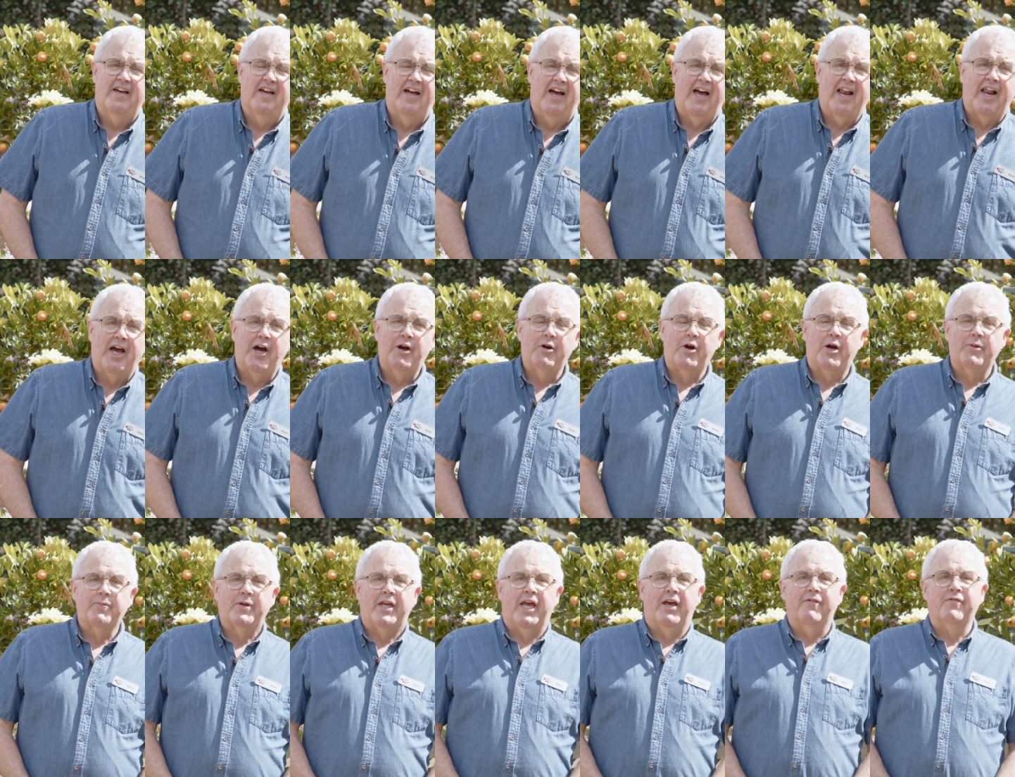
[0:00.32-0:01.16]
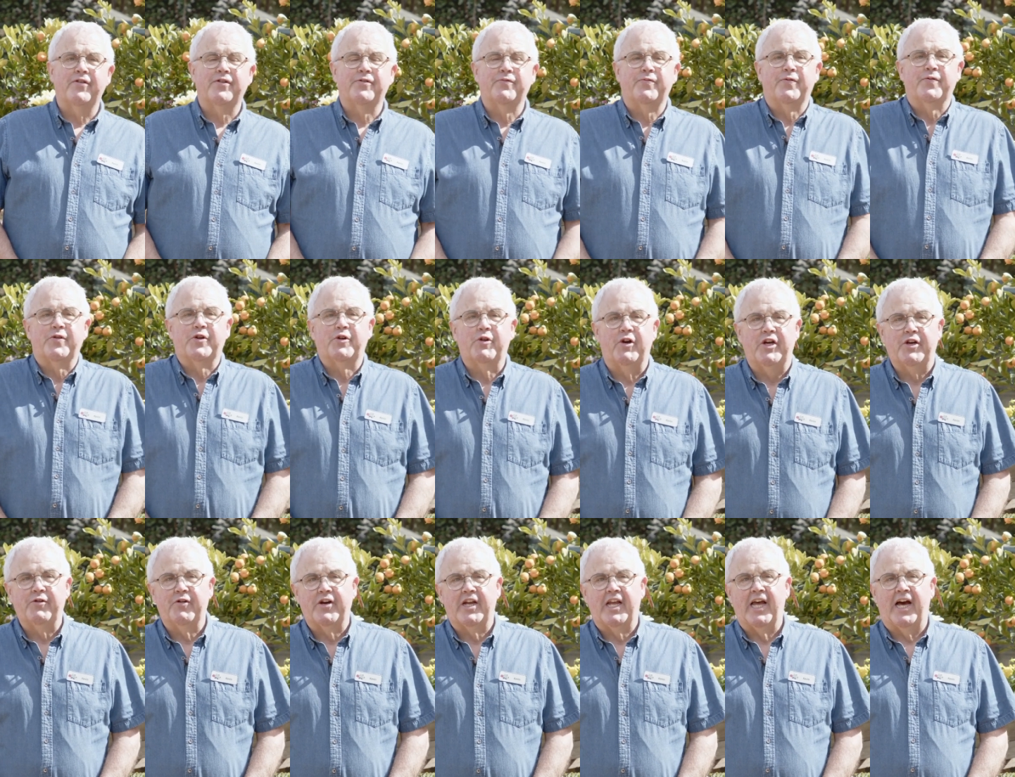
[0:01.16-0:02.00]
Hello, I'm Kevin from the
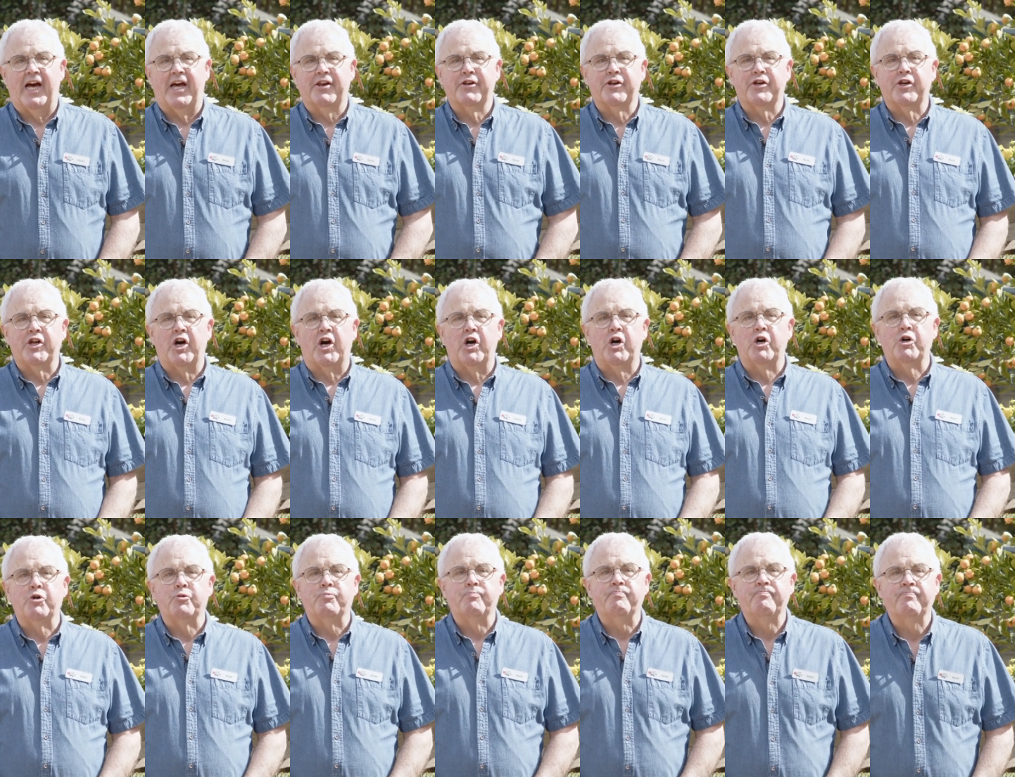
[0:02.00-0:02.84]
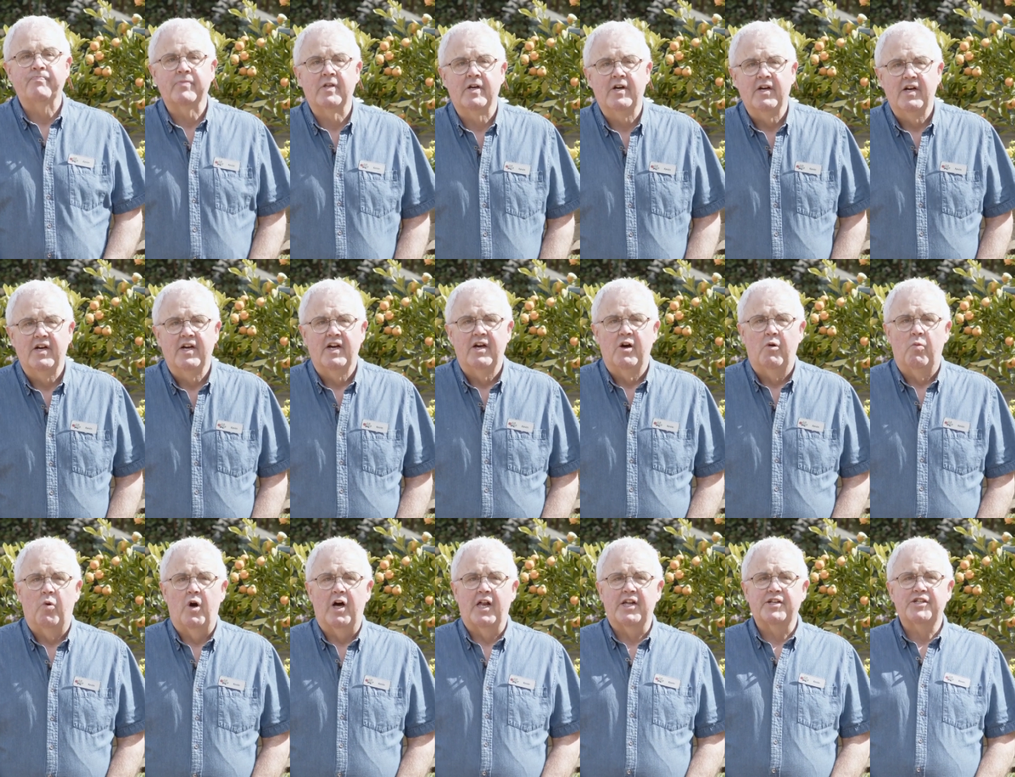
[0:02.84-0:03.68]
Greenery Garden Home.
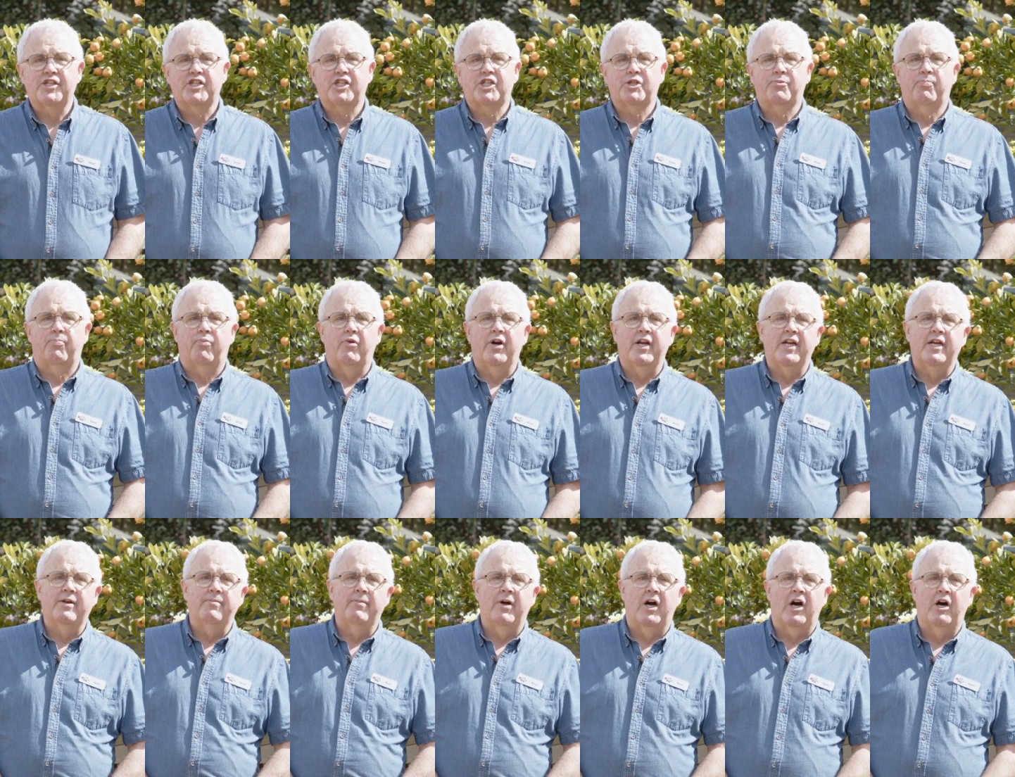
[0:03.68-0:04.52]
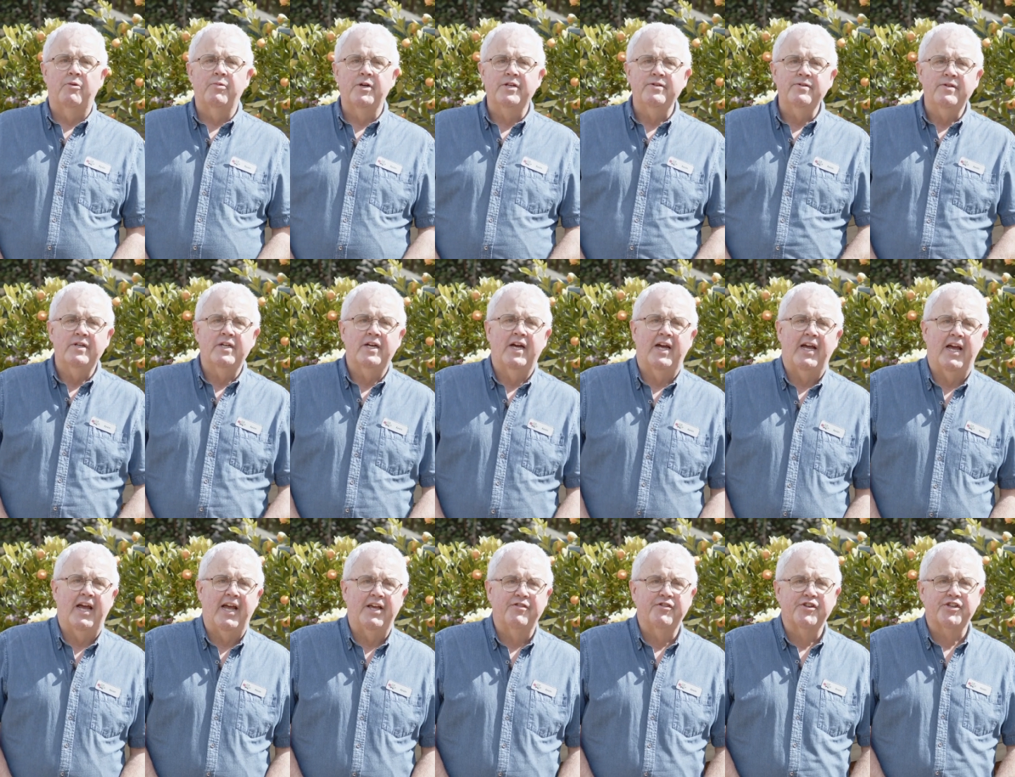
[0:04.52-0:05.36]
Well, it's spring in Melbourne
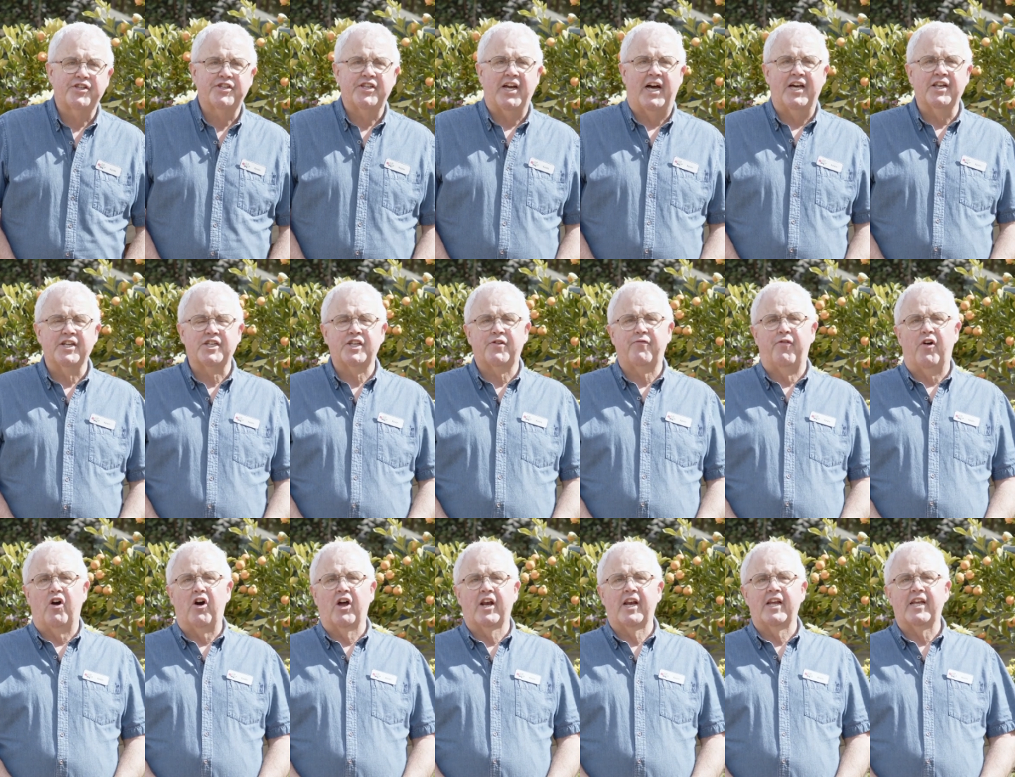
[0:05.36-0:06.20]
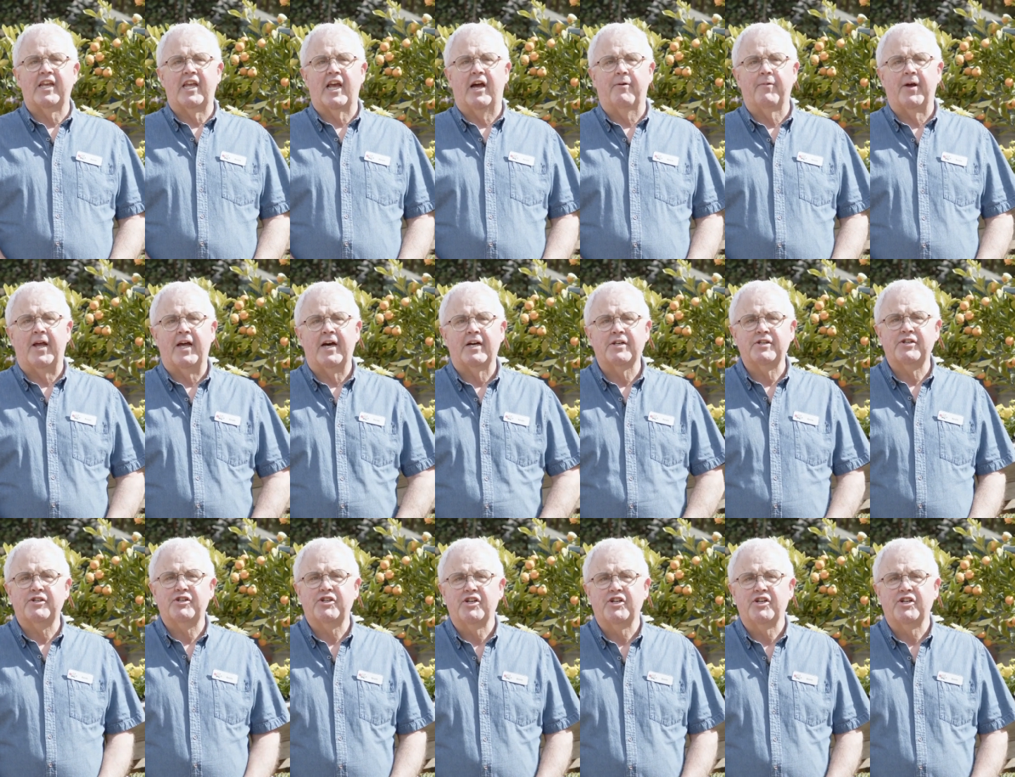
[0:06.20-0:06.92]
and the sun has finally come out.